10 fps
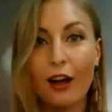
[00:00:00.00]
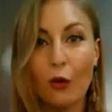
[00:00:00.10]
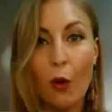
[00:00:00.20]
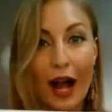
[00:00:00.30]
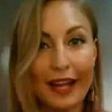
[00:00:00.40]

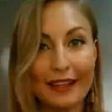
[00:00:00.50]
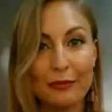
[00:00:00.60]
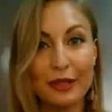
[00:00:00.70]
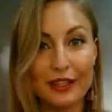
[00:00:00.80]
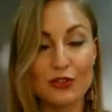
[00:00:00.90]
Why?
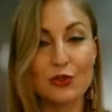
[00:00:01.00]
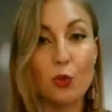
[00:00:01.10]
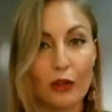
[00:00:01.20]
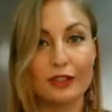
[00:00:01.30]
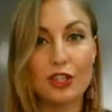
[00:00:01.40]
Because you
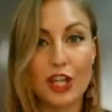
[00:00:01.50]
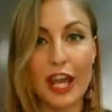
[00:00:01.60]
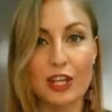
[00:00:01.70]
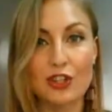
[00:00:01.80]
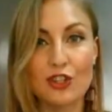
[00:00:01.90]
want the
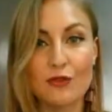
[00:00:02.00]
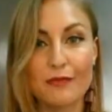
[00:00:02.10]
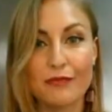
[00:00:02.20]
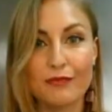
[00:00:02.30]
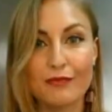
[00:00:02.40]

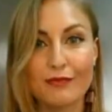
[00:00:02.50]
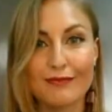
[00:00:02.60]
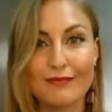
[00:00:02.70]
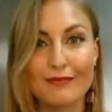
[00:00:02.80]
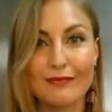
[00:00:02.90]
change.
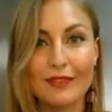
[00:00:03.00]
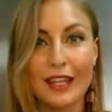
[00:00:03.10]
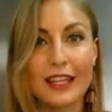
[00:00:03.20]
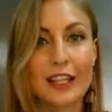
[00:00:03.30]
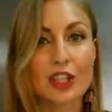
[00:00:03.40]

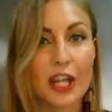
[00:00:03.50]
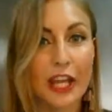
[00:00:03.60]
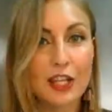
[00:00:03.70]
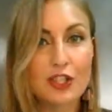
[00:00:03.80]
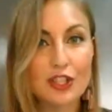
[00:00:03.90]

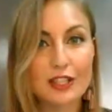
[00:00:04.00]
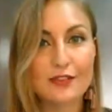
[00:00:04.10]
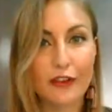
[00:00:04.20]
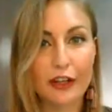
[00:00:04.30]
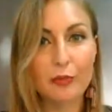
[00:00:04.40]
Change is a
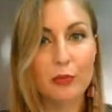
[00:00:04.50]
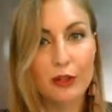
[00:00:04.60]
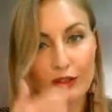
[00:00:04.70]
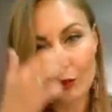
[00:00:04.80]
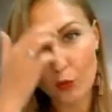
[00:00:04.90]
very
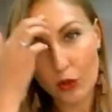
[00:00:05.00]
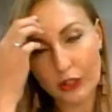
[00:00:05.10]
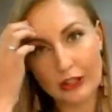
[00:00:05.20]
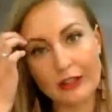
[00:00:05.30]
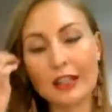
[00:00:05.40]
important
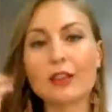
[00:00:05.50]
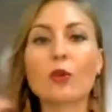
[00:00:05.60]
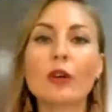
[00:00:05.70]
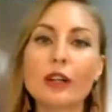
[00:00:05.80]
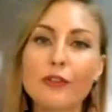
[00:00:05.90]
word. In
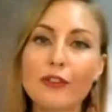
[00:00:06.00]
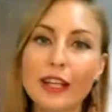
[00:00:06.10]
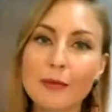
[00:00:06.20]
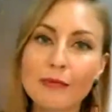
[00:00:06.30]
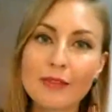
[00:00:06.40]

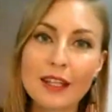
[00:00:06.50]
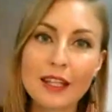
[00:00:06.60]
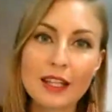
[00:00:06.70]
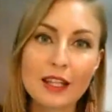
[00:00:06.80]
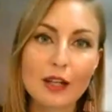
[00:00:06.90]
Oriflame,
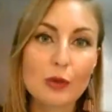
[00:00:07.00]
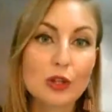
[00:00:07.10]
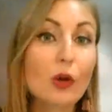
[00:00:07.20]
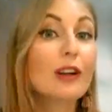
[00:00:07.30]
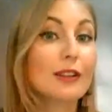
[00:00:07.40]
we
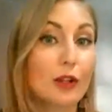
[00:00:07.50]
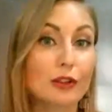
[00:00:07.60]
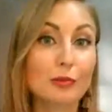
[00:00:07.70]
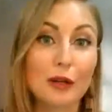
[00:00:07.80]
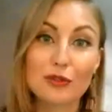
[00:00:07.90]
talk a lot
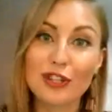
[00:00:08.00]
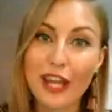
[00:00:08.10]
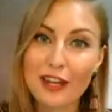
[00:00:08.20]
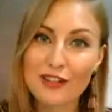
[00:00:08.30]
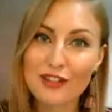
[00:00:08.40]
about
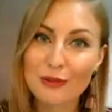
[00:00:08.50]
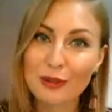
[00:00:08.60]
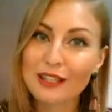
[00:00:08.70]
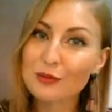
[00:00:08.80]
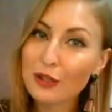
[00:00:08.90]
change,
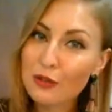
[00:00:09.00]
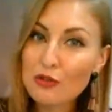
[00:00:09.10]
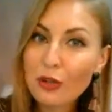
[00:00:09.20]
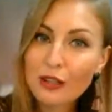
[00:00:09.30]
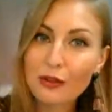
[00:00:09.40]
because when you
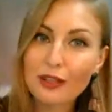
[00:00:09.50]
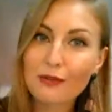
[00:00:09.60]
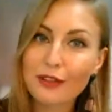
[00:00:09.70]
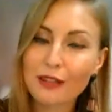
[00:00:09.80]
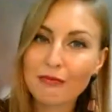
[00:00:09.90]
join
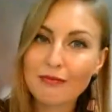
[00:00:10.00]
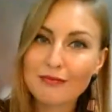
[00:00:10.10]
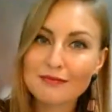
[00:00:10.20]
Oriflame,